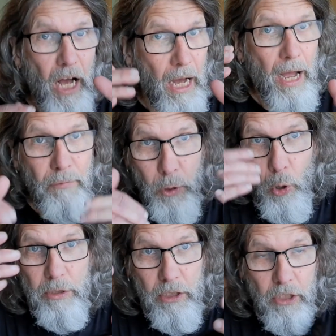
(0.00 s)
uh, I've
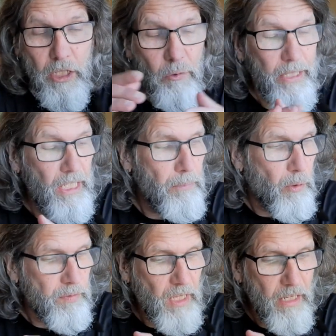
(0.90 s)
recorded uh, quite a number
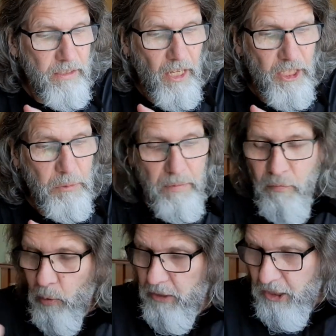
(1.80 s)
of star signs
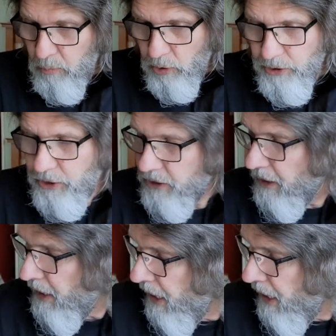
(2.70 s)
before this one's,